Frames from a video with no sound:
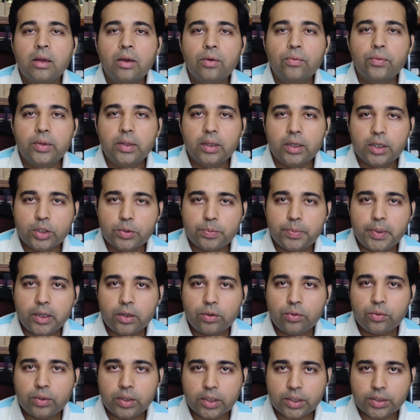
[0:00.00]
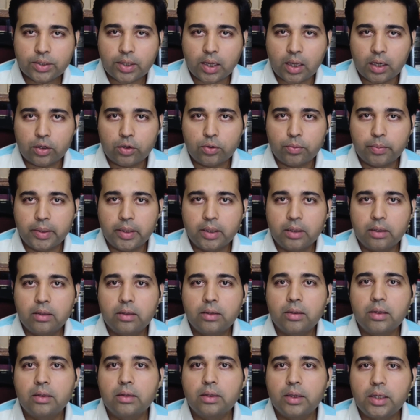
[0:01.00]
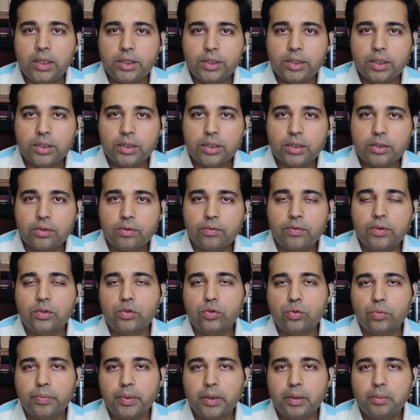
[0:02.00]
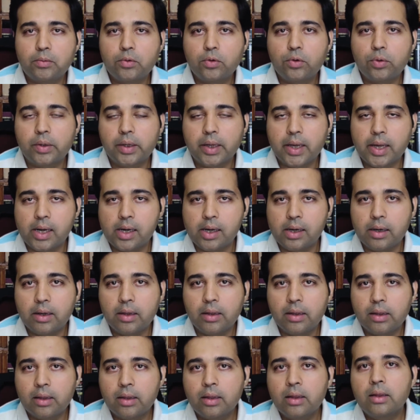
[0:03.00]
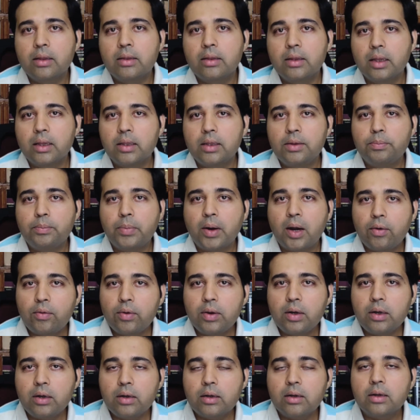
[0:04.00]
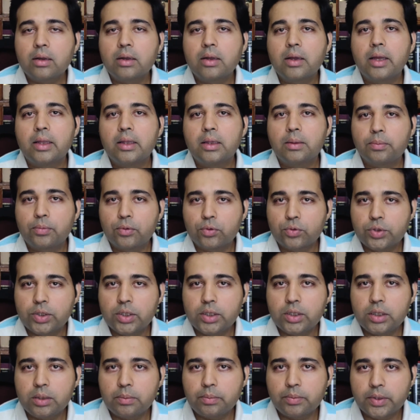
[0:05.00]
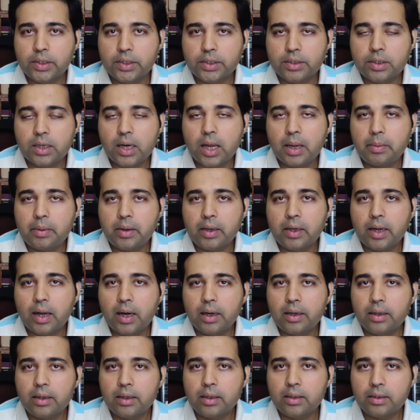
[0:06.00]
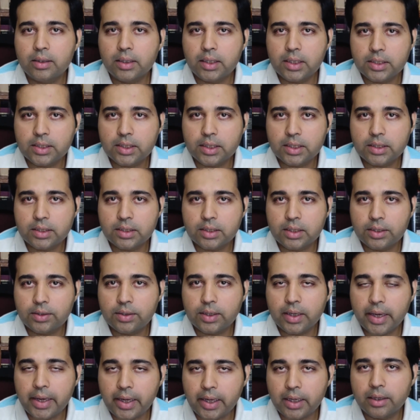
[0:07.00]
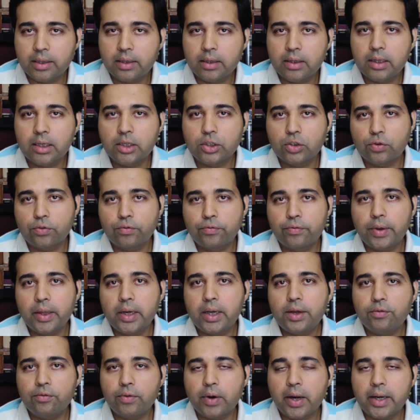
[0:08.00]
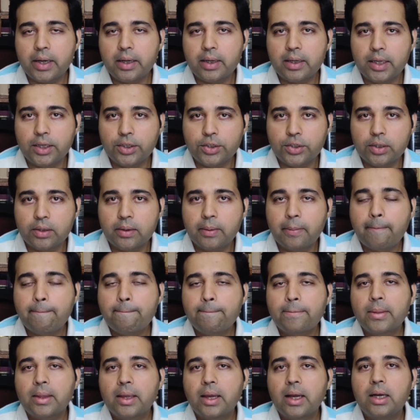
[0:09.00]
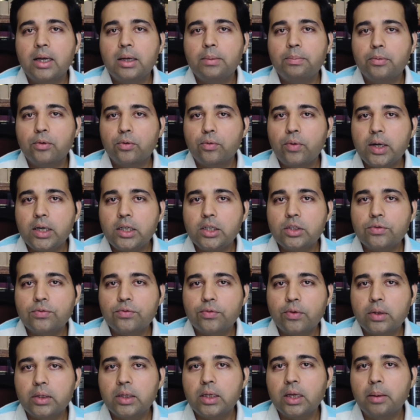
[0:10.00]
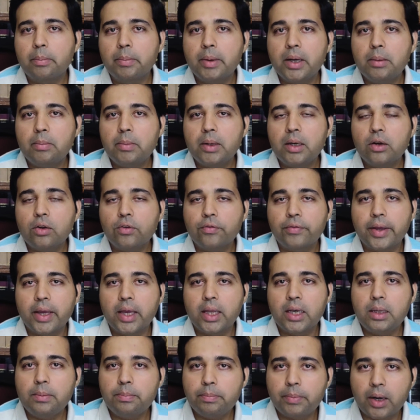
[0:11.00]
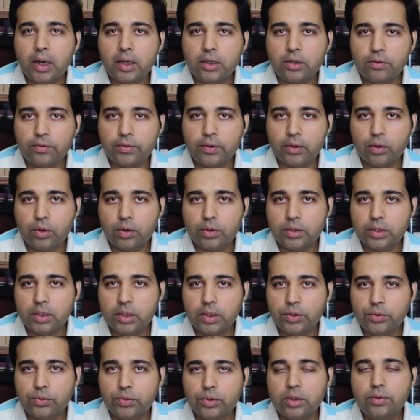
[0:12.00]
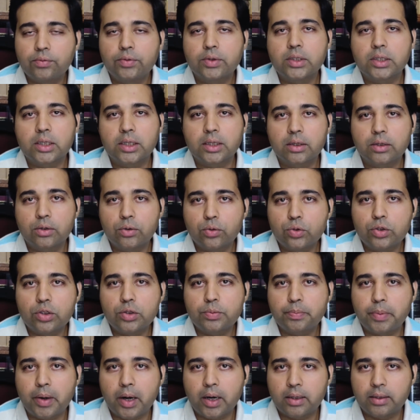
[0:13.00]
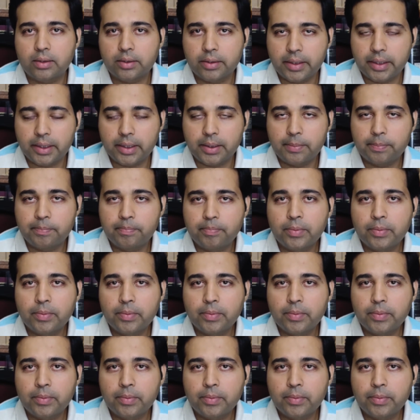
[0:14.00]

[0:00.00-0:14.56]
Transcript: With respect to this argument, the three judges of the Supreme Court held that the power and the procedure prescribed under Article 368 is of very wide nature, and it provides for the amendment of any part of the Constitution, which includes Part 3.